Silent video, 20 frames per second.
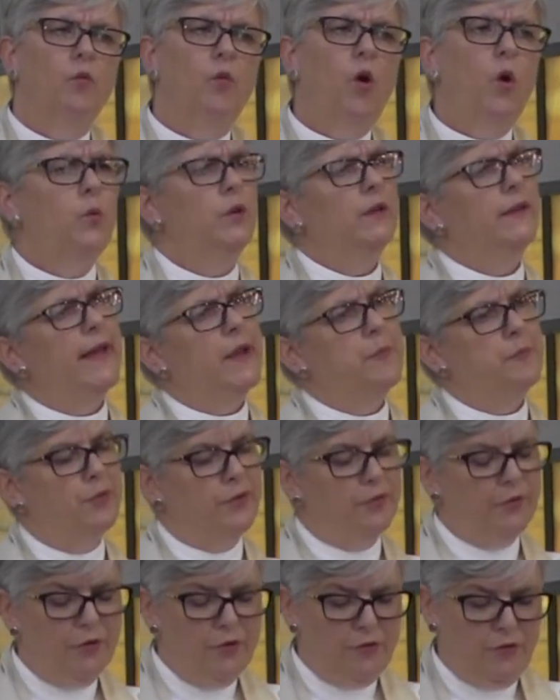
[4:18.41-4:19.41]
What will they
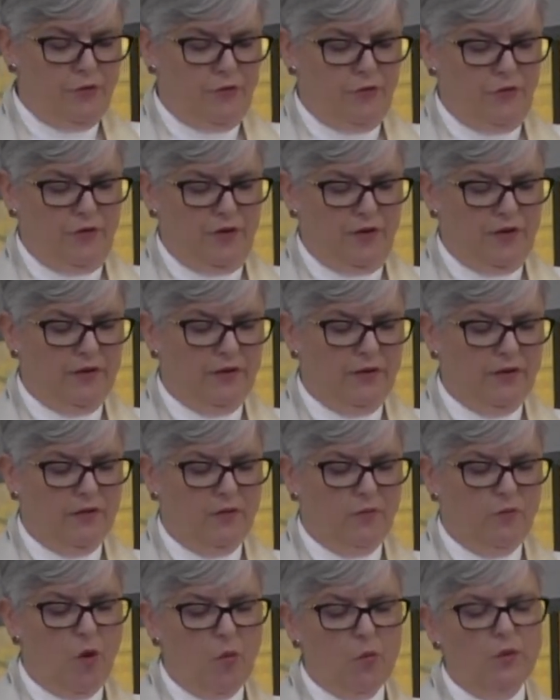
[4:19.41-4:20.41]
prune?
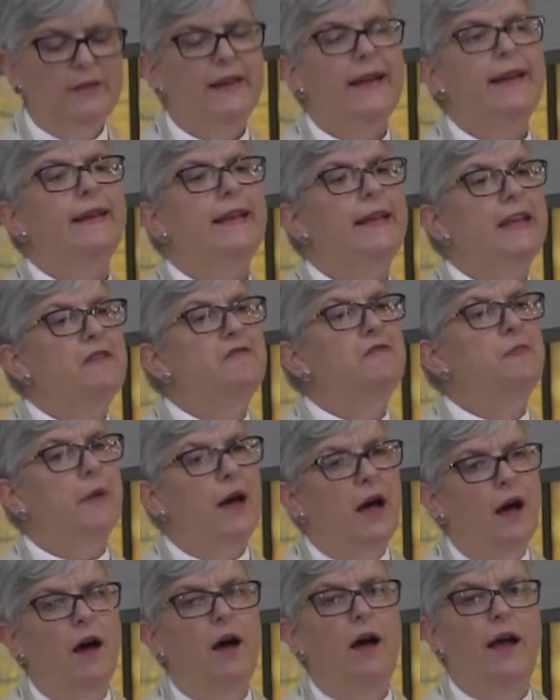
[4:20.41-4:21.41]
What will they leave
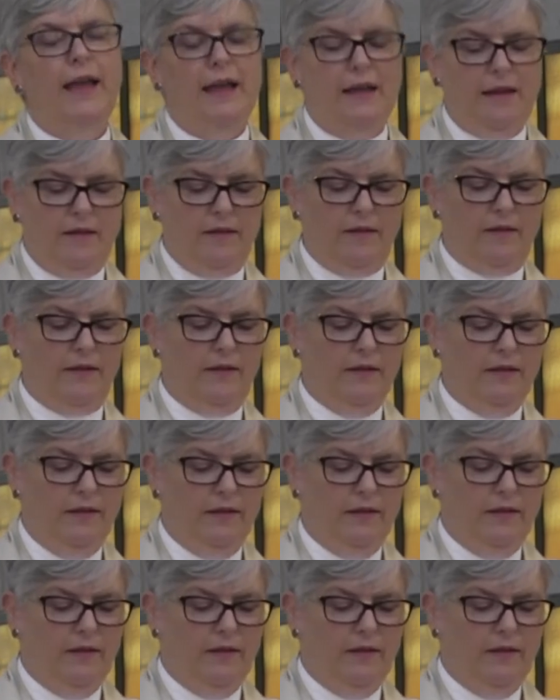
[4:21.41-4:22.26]
behind?